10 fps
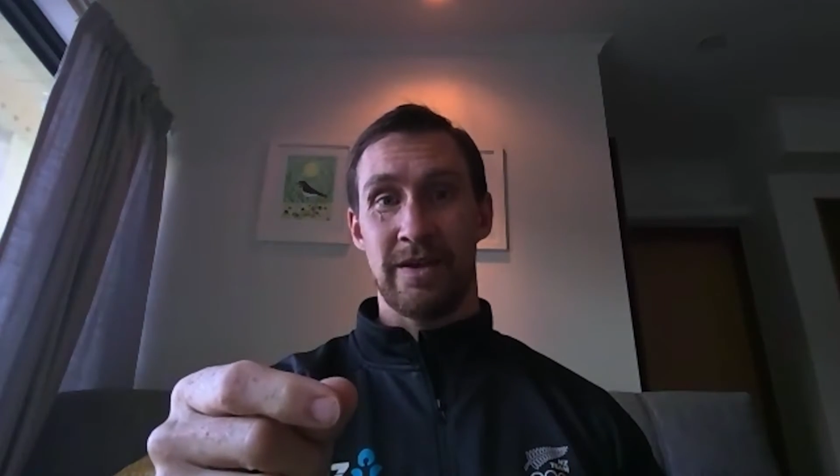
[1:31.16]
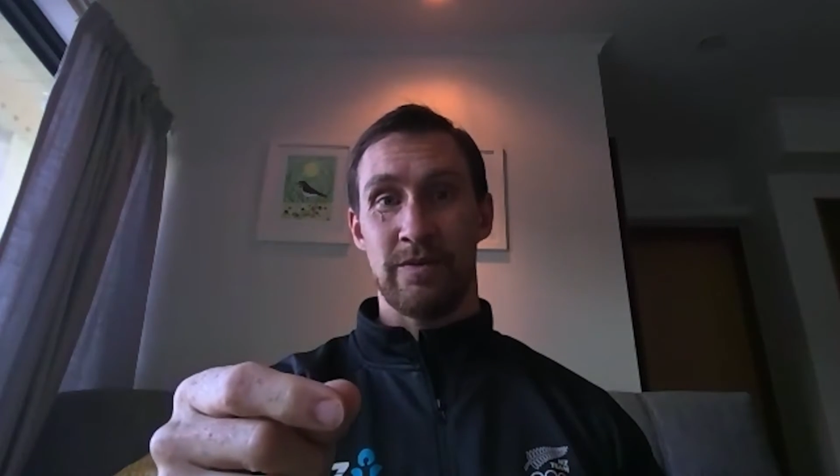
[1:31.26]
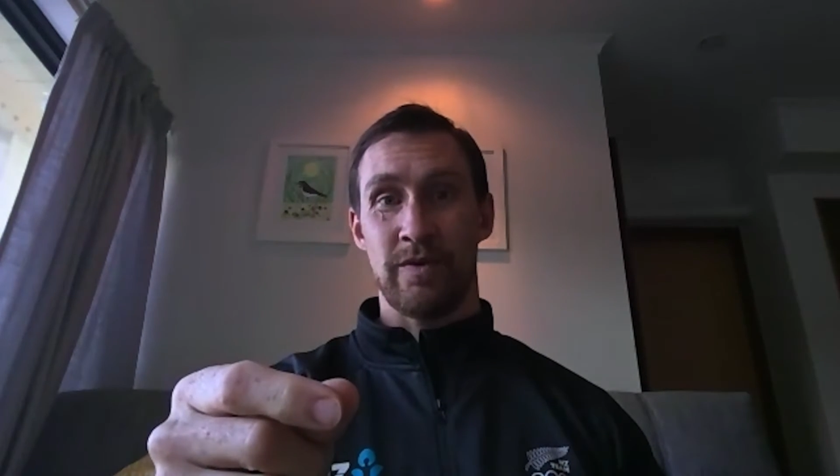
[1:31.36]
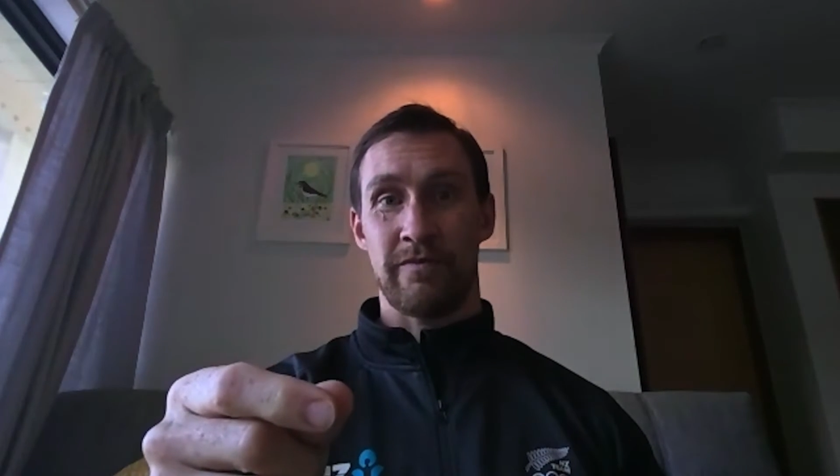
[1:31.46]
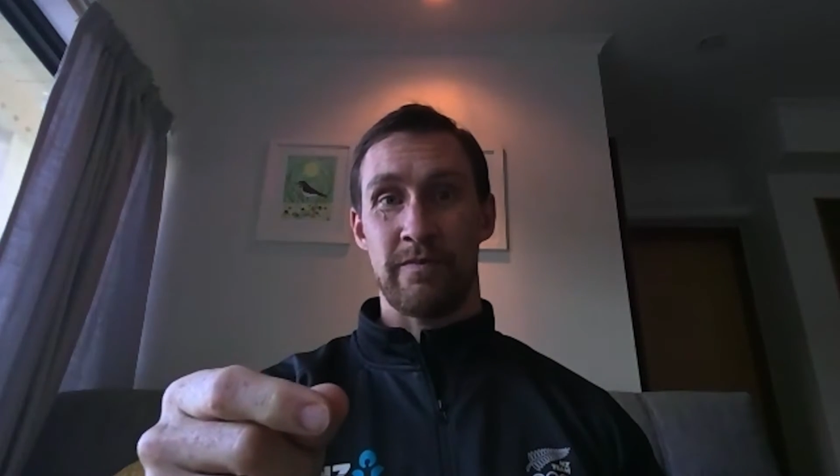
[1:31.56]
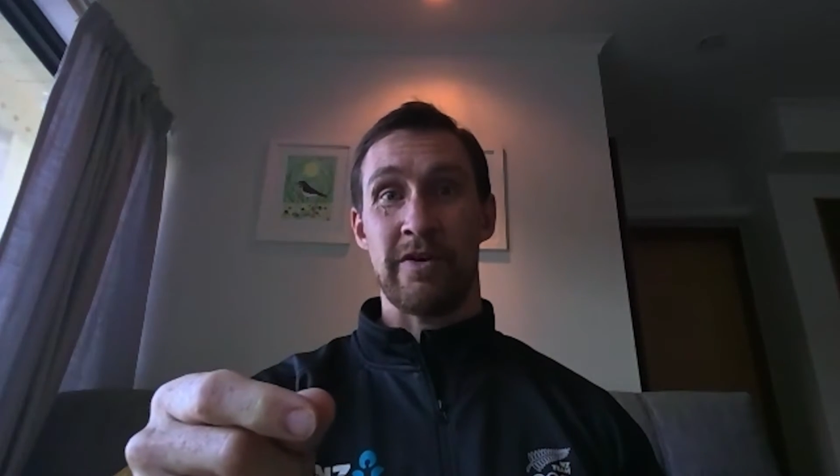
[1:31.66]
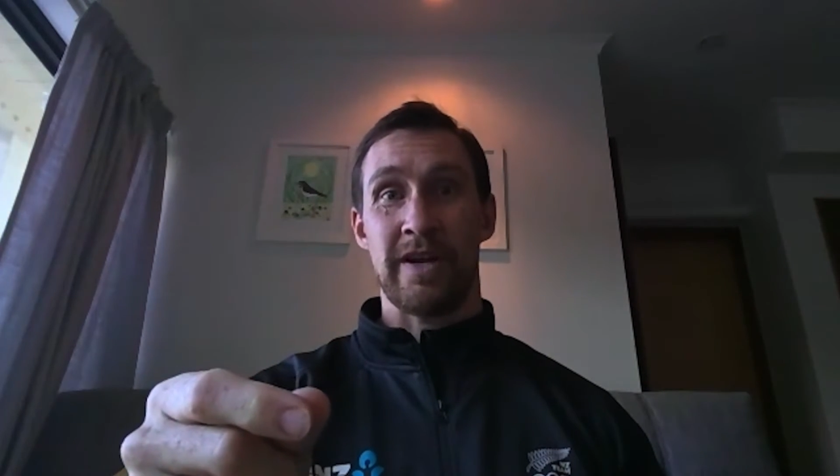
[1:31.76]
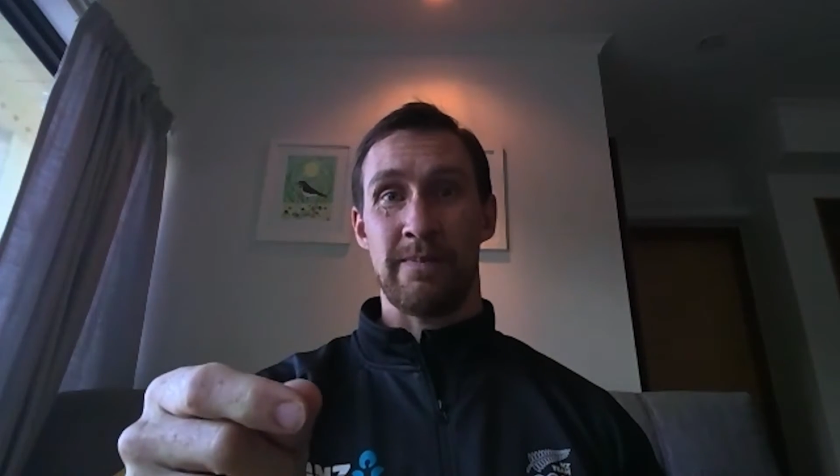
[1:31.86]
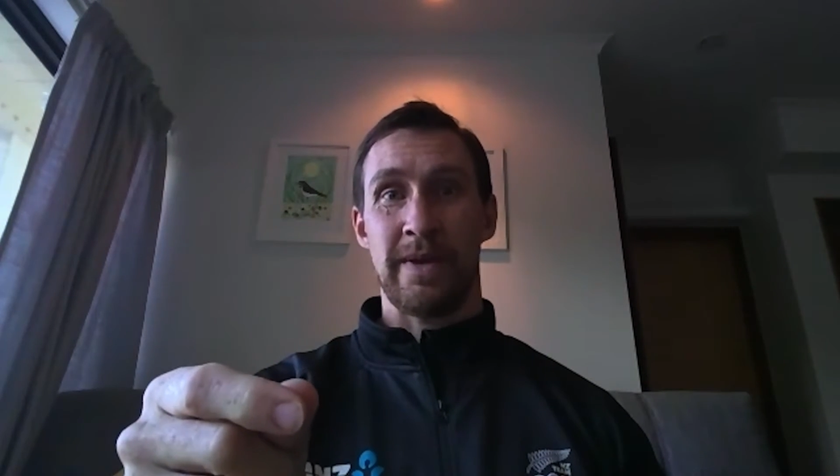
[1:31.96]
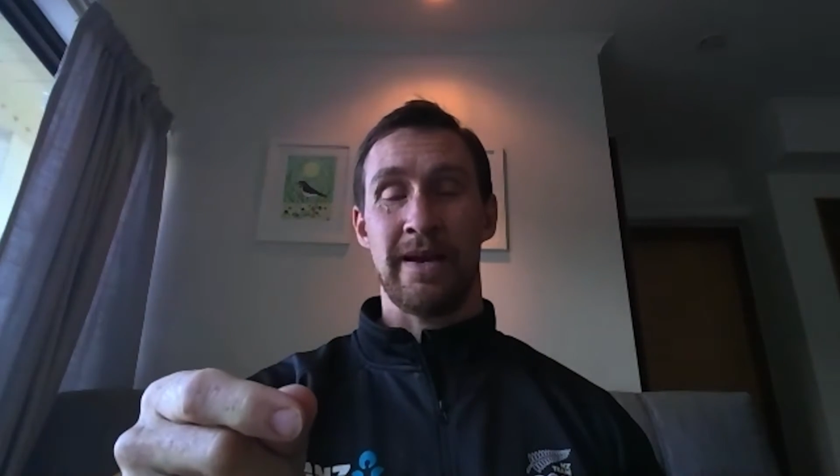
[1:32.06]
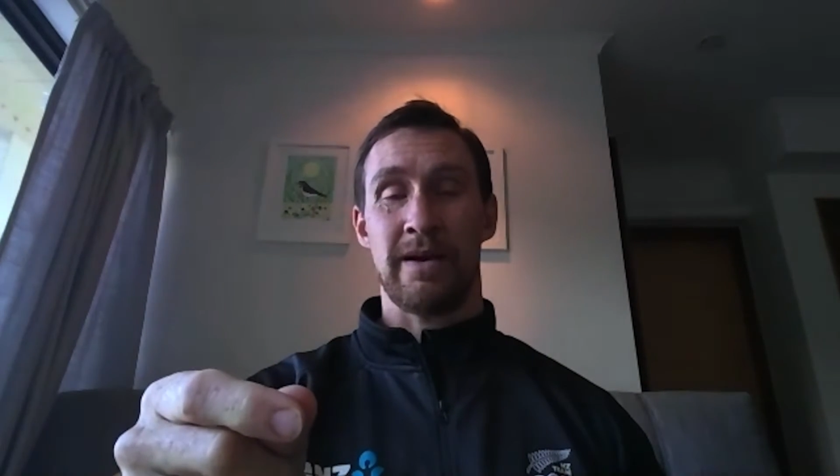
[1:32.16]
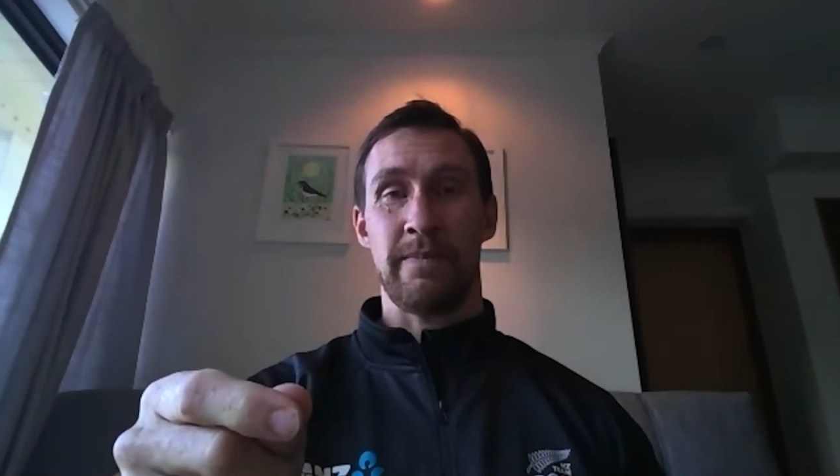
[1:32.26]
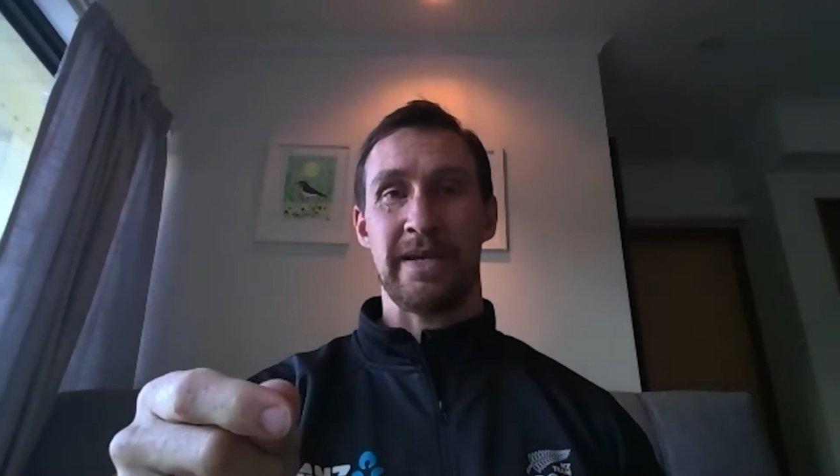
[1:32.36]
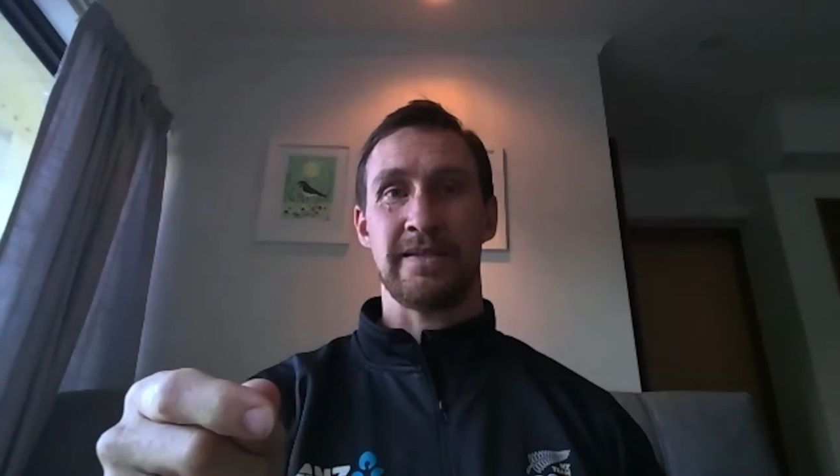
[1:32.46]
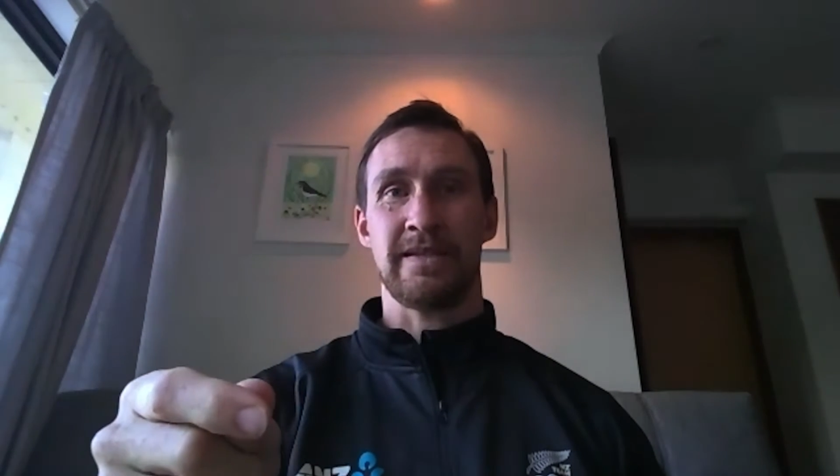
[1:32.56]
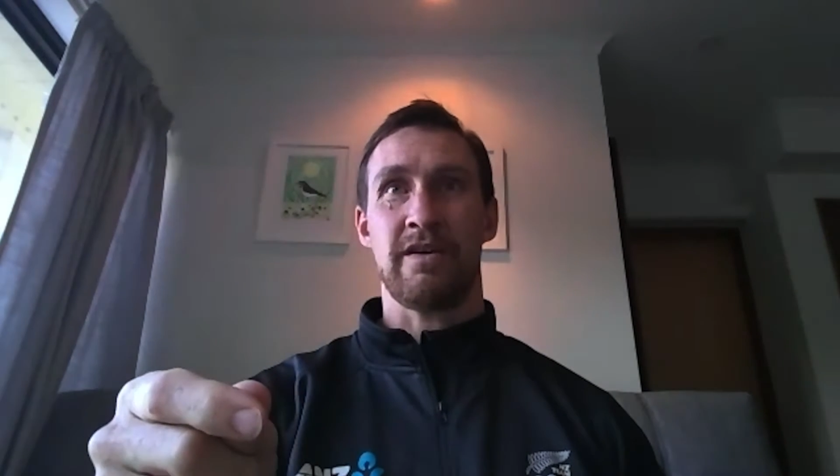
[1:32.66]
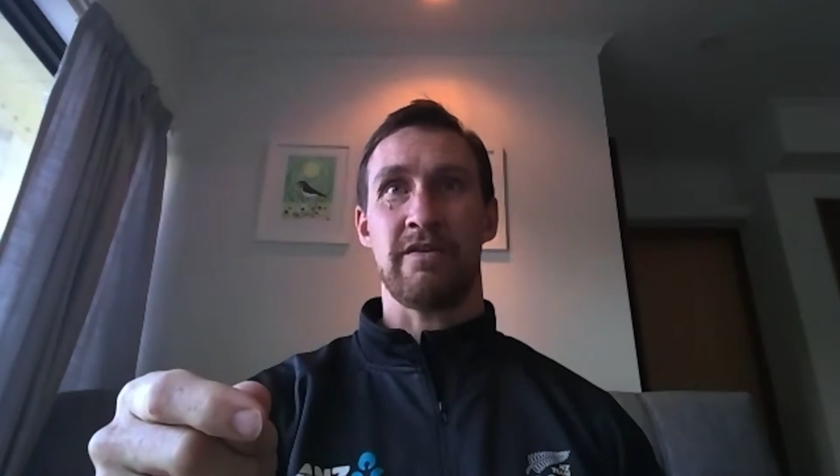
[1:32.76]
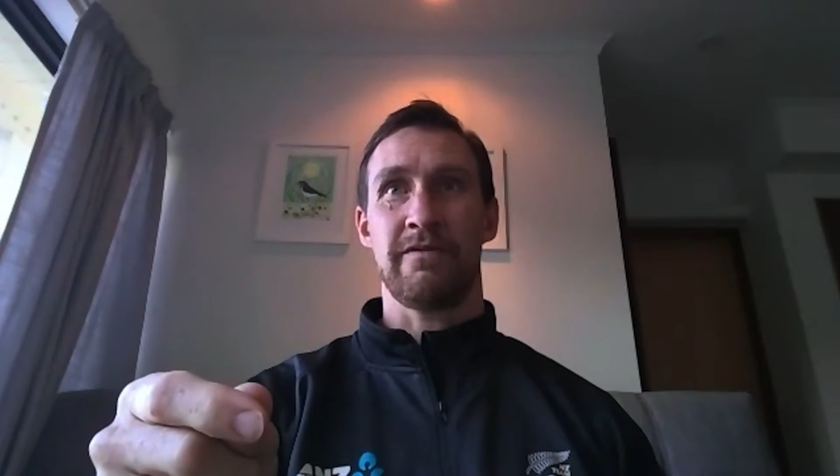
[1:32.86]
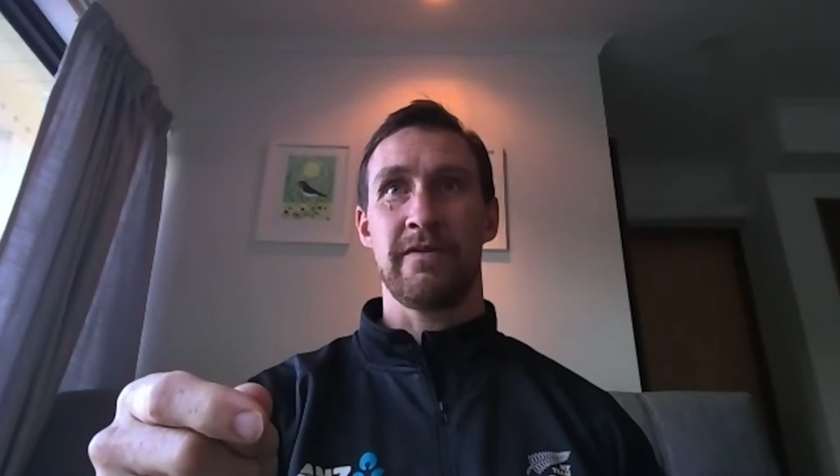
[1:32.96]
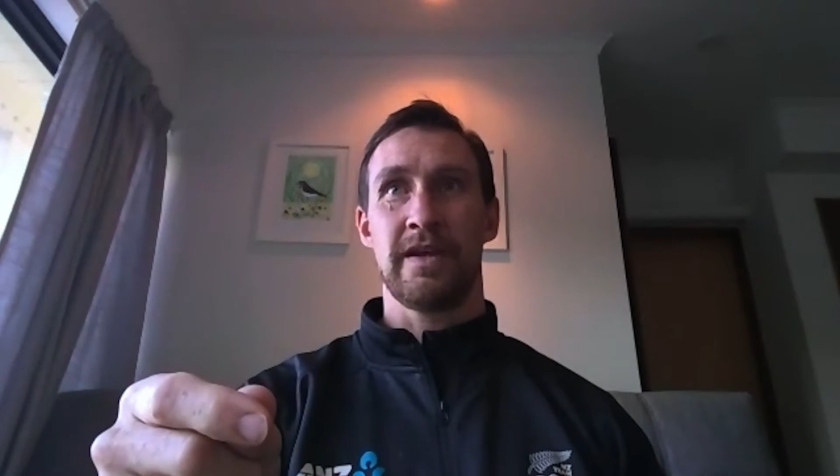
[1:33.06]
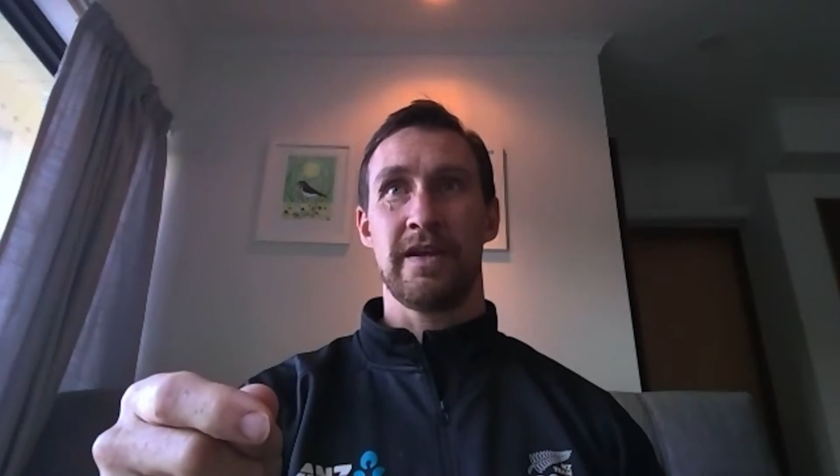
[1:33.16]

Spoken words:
with really being our best self.